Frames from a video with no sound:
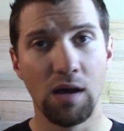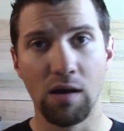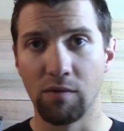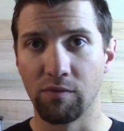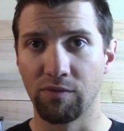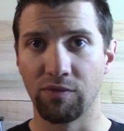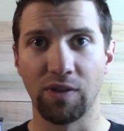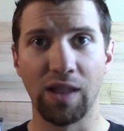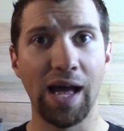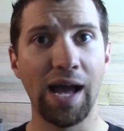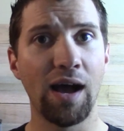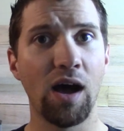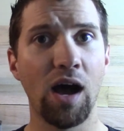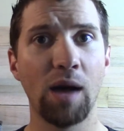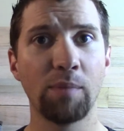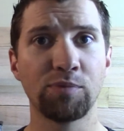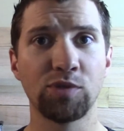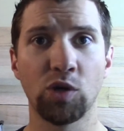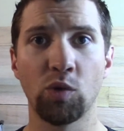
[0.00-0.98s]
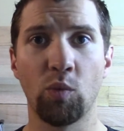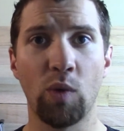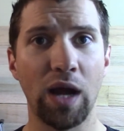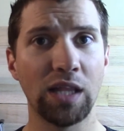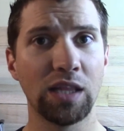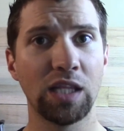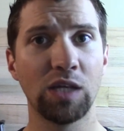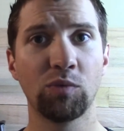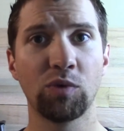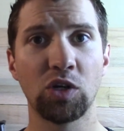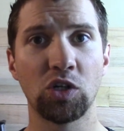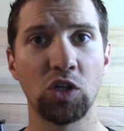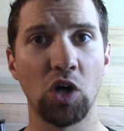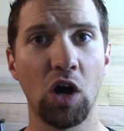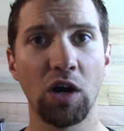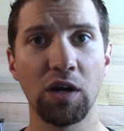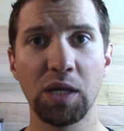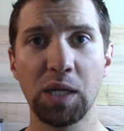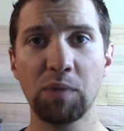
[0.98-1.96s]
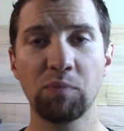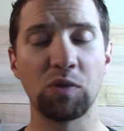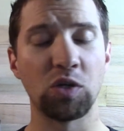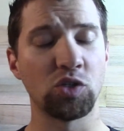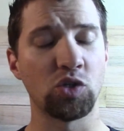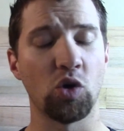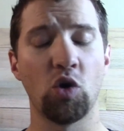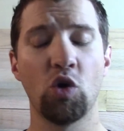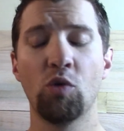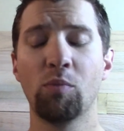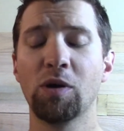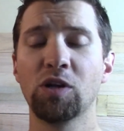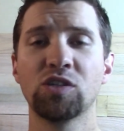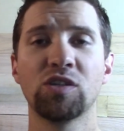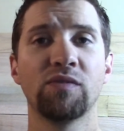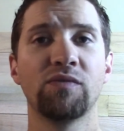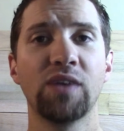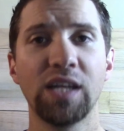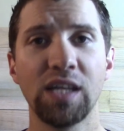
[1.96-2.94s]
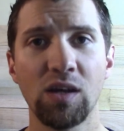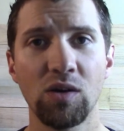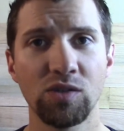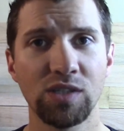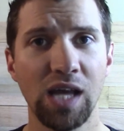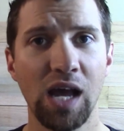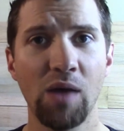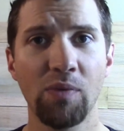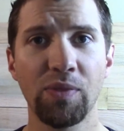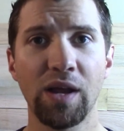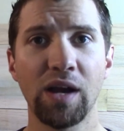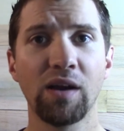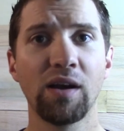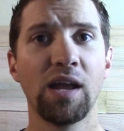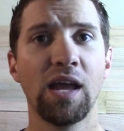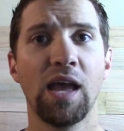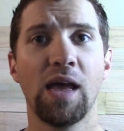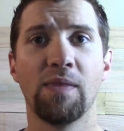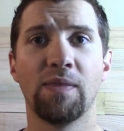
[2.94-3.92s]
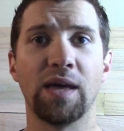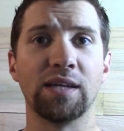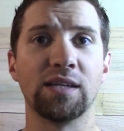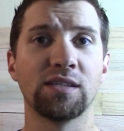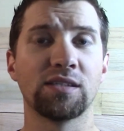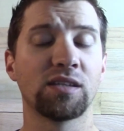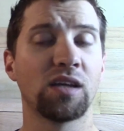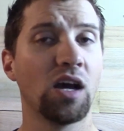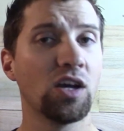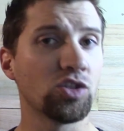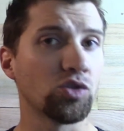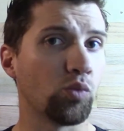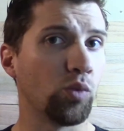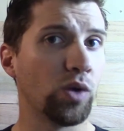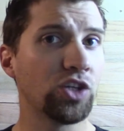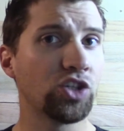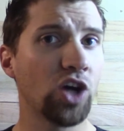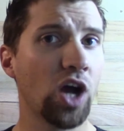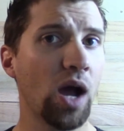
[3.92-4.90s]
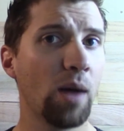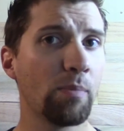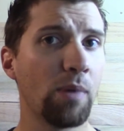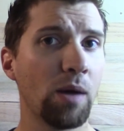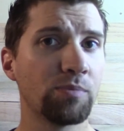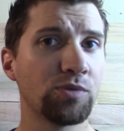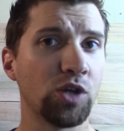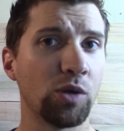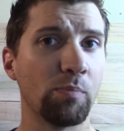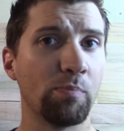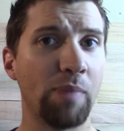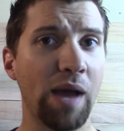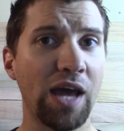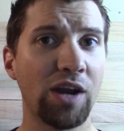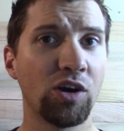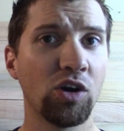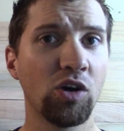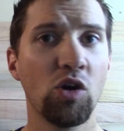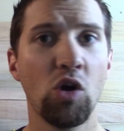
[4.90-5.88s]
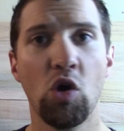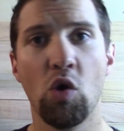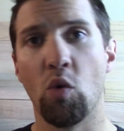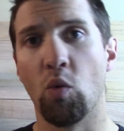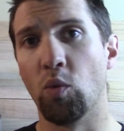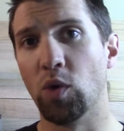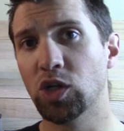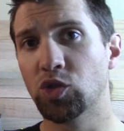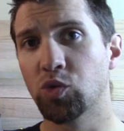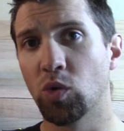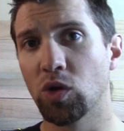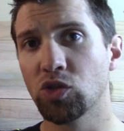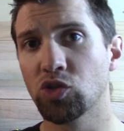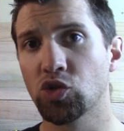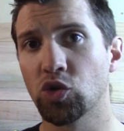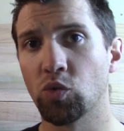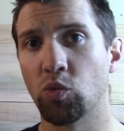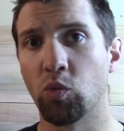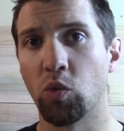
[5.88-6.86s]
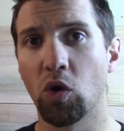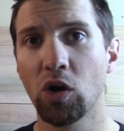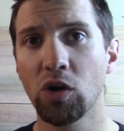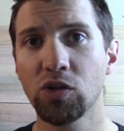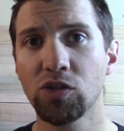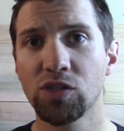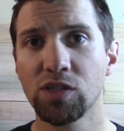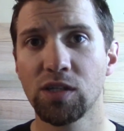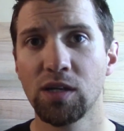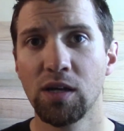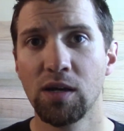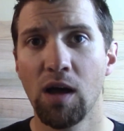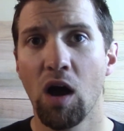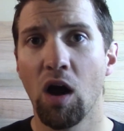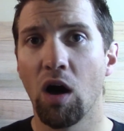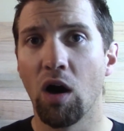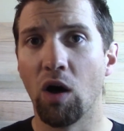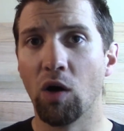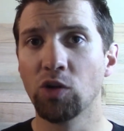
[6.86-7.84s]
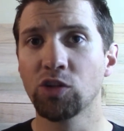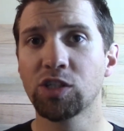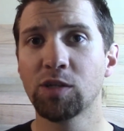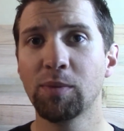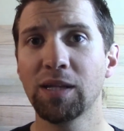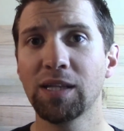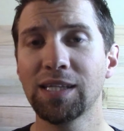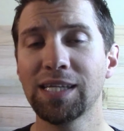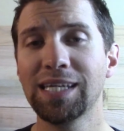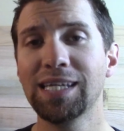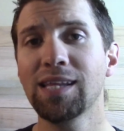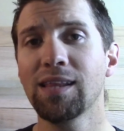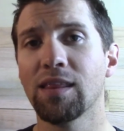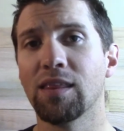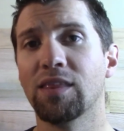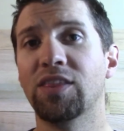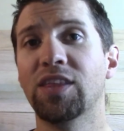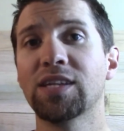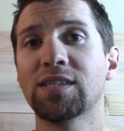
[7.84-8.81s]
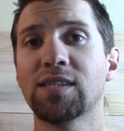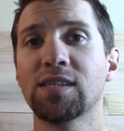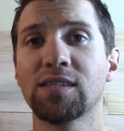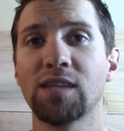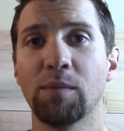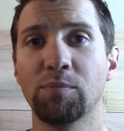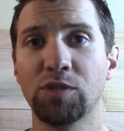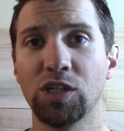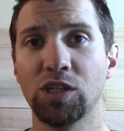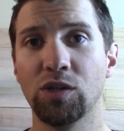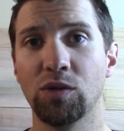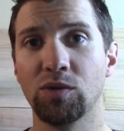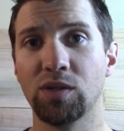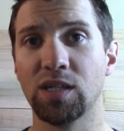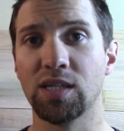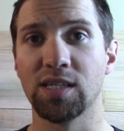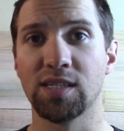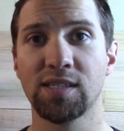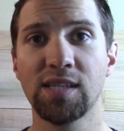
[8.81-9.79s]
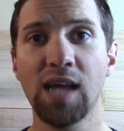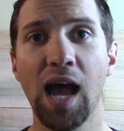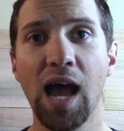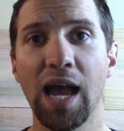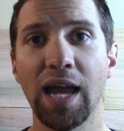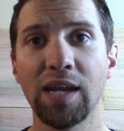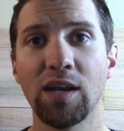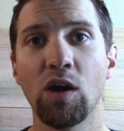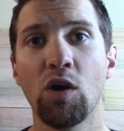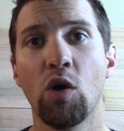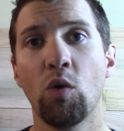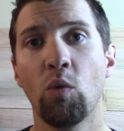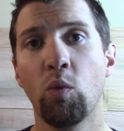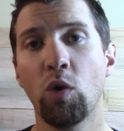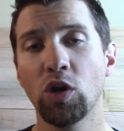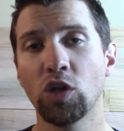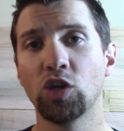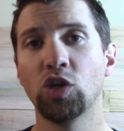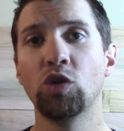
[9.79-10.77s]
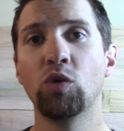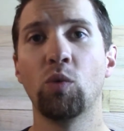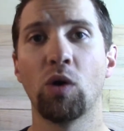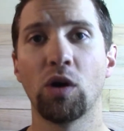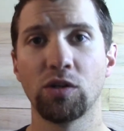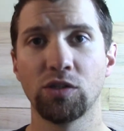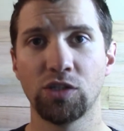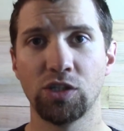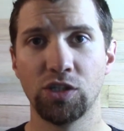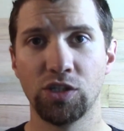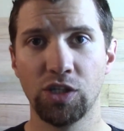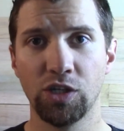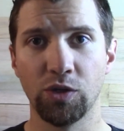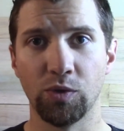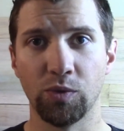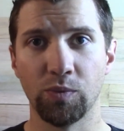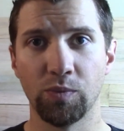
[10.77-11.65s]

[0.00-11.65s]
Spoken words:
Flat hops are widely regarded. There's a whole bunch of videos out there that discuss which hop ups are better, which ones are worse. Ultimately, this is up to you to decide what you want to do.